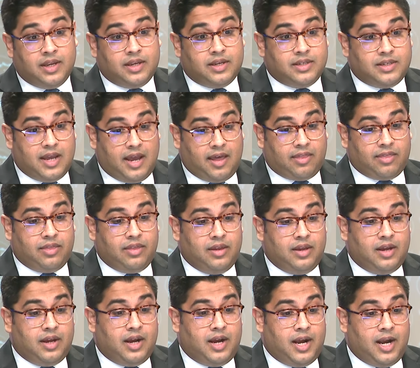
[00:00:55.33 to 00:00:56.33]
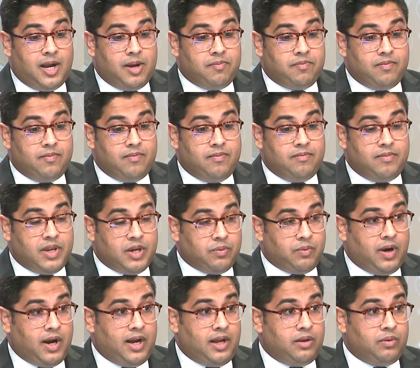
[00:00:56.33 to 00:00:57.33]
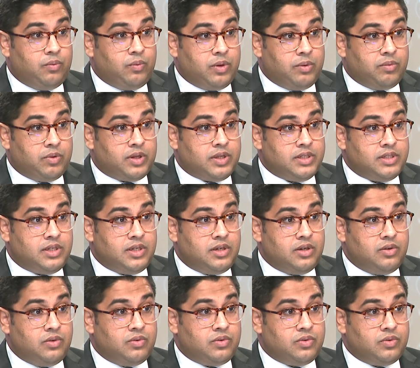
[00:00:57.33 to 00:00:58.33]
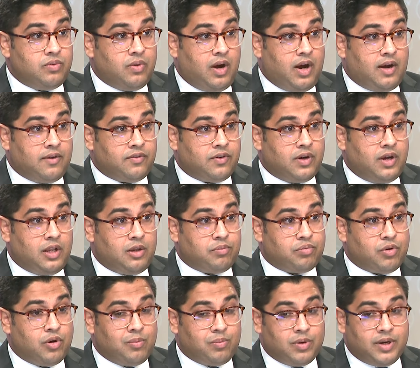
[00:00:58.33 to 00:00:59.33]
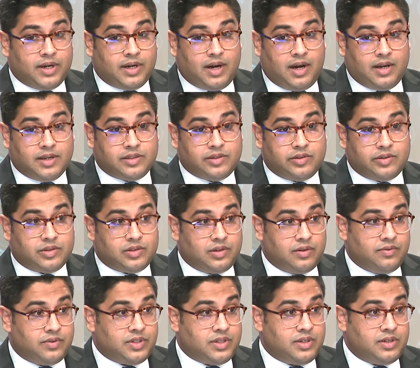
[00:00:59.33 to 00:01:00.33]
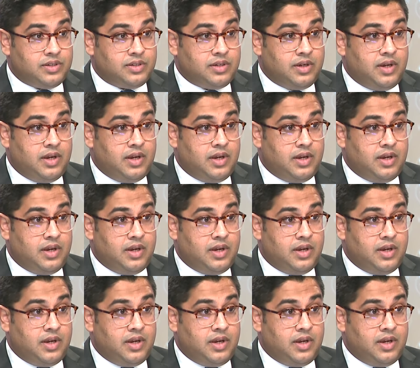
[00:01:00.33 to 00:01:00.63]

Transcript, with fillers: death. Um, meanwhile, we will continue to offer all appropriate consular services